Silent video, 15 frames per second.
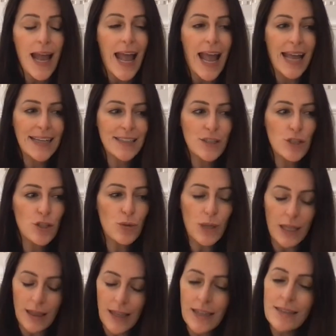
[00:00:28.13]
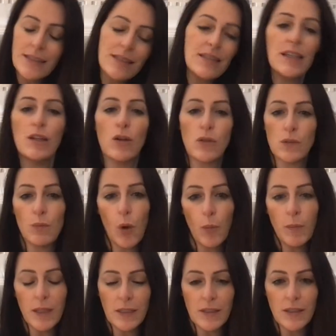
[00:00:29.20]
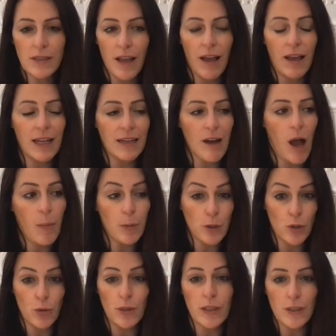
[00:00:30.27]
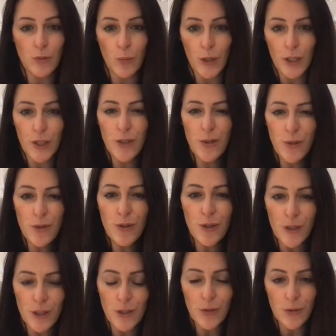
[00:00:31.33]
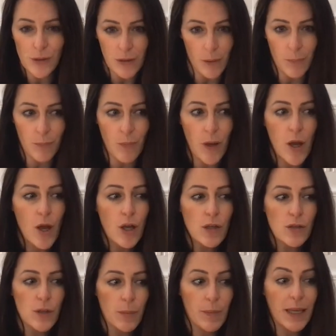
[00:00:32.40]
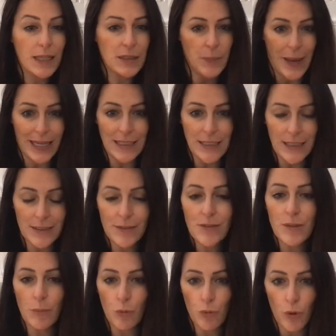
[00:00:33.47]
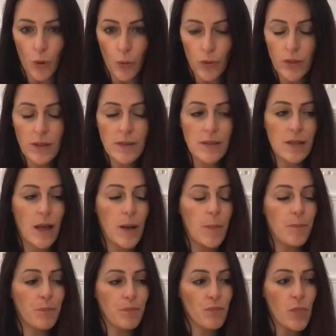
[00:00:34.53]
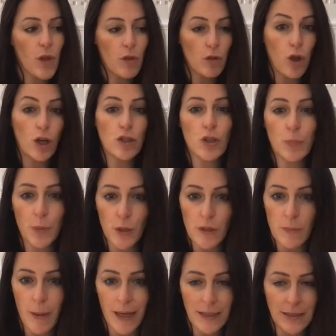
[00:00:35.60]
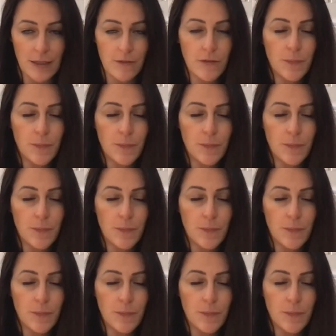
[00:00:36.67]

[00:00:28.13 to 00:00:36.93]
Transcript: and you can then see those moments and opportunities where you could use some some expanding some growth some larger perspective